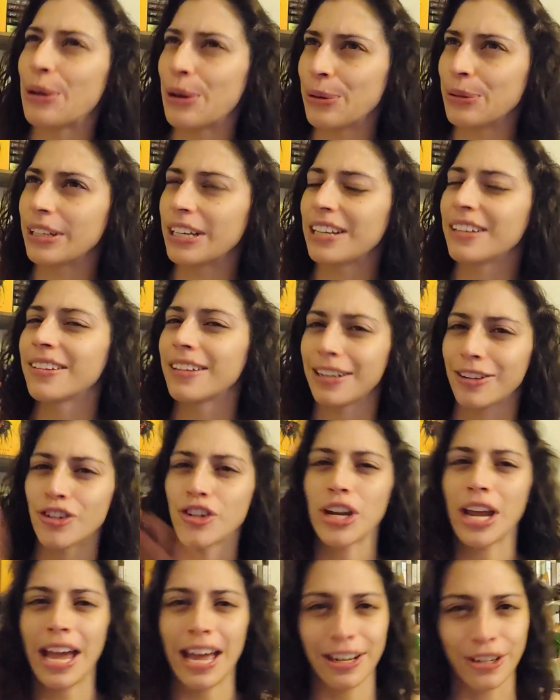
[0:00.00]
lonely,
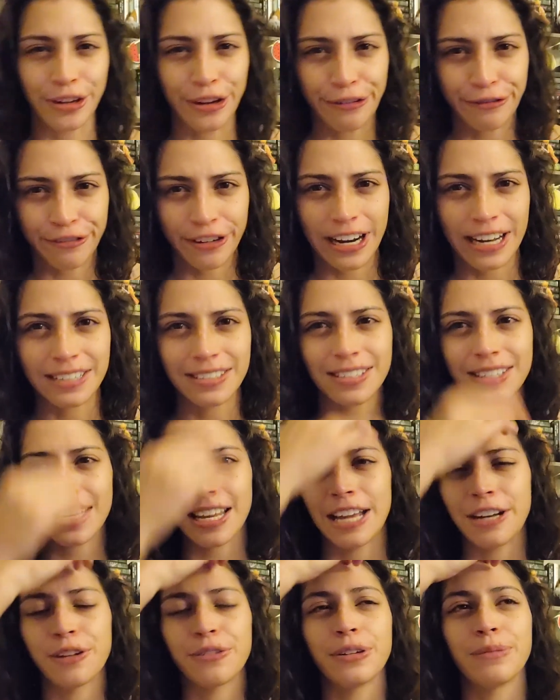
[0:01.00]
like she had no
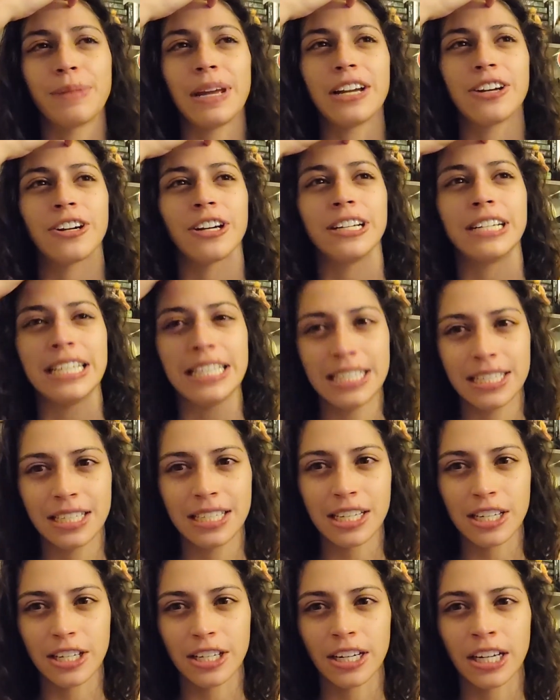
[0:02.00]
friends, and it would make her
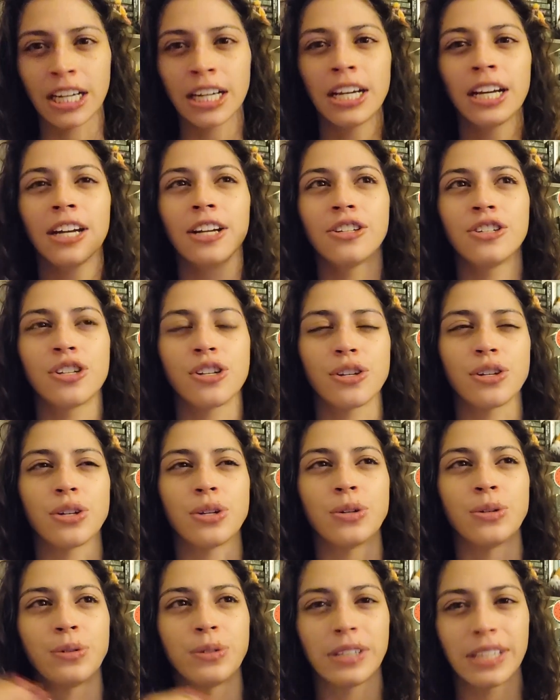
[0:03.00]
easier
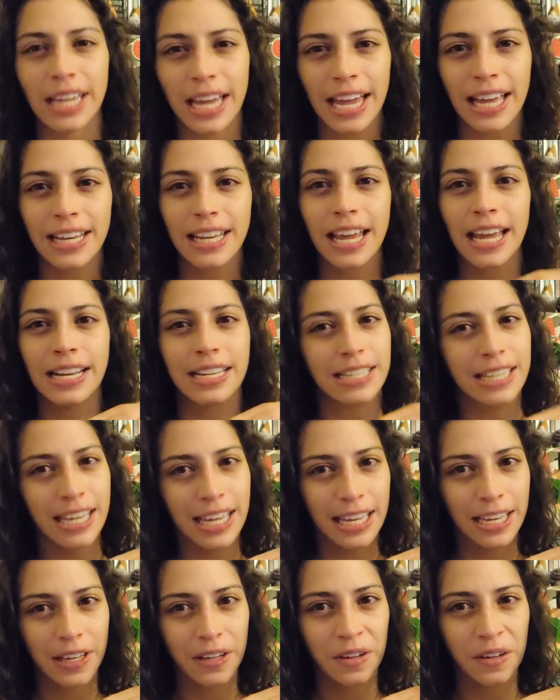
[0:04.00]
to get and
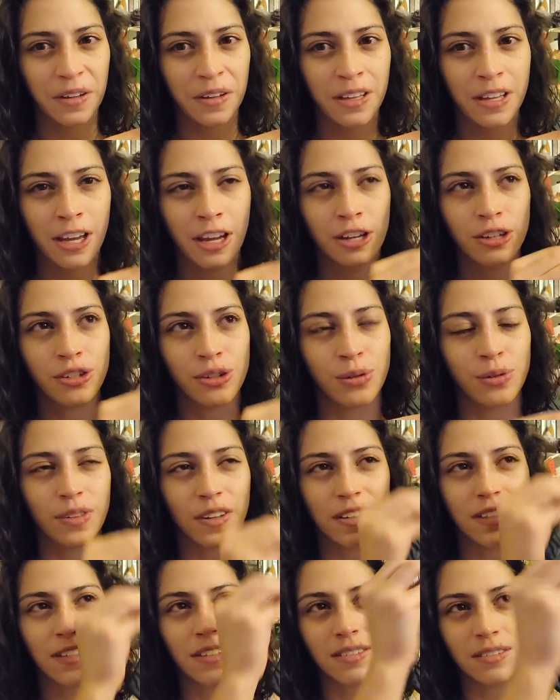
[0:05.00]
kill to
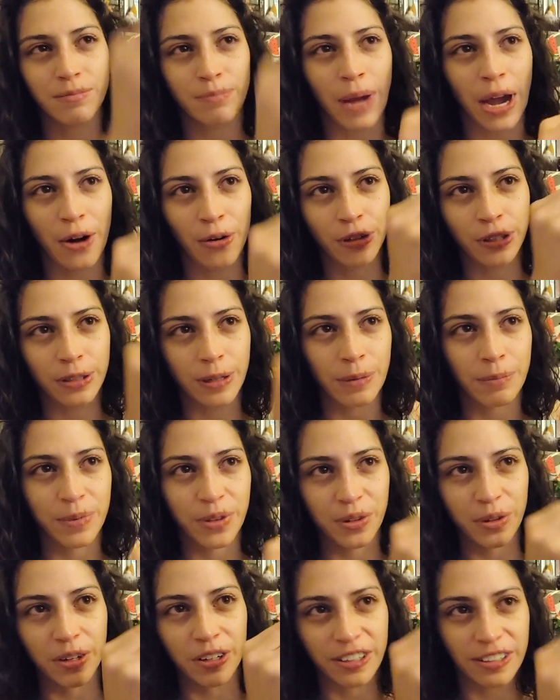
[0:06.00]
then power
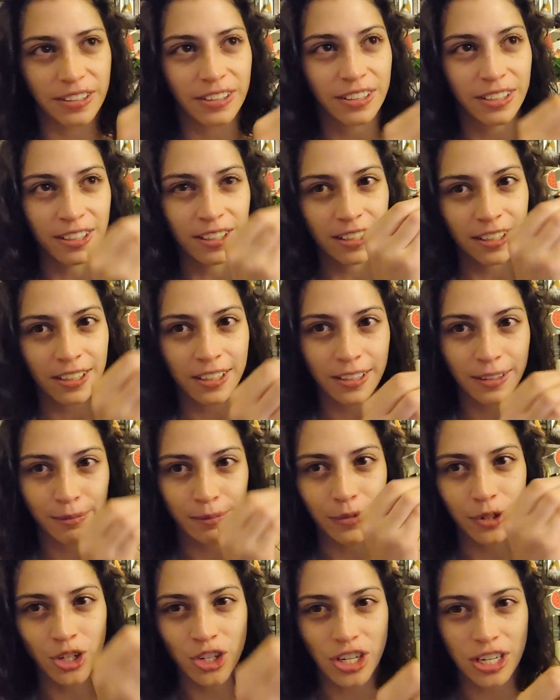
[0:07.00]
up the
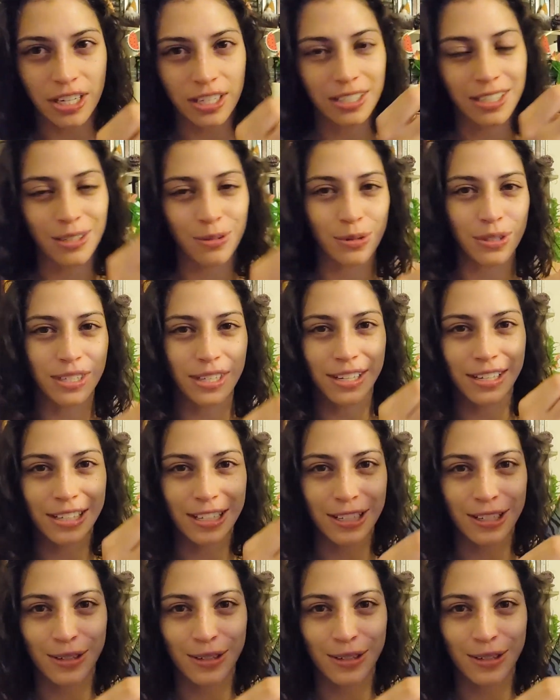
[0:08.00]
machine he was going to